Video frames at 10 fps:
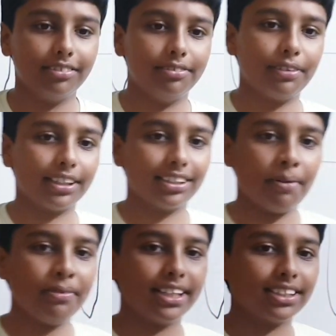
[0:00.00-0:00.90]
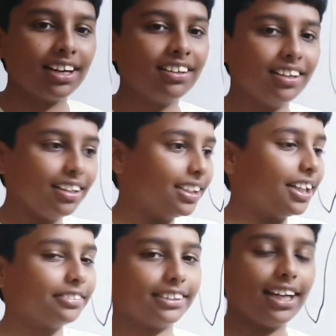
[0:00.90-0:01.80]
for some reason
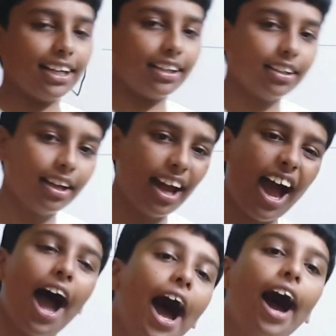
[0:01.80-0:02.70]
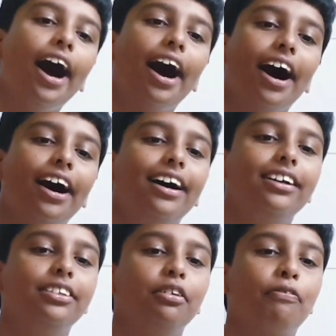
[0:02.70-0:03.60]
there is nail and
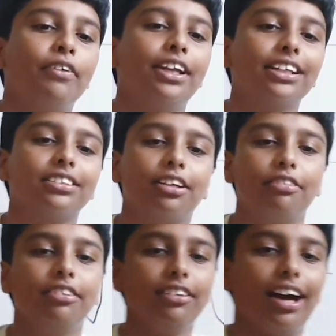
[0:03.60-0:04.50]
your feet is now